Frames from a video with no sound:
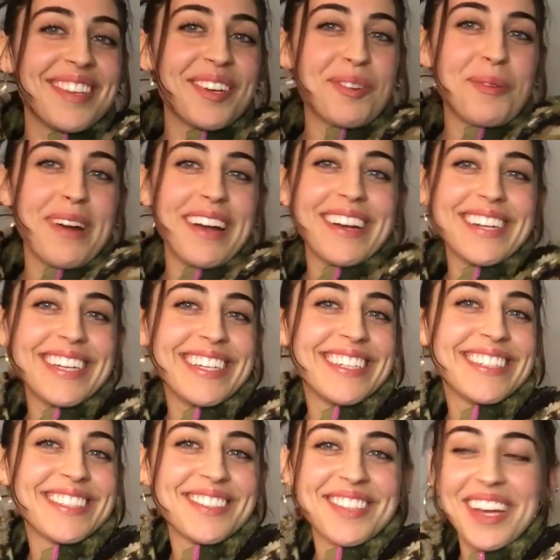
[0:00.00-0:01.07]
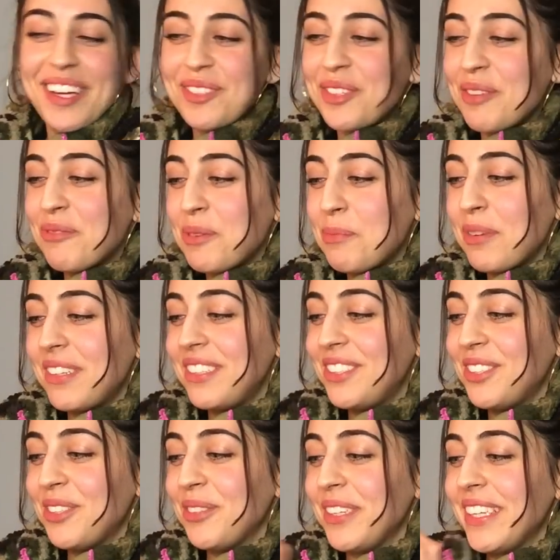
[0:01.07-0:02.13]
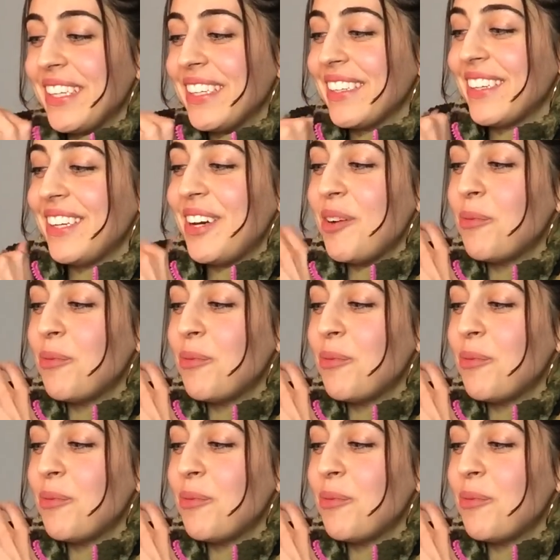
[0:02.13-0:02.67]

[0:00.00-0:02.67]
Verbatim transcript: Aquarius, how's everybody doing?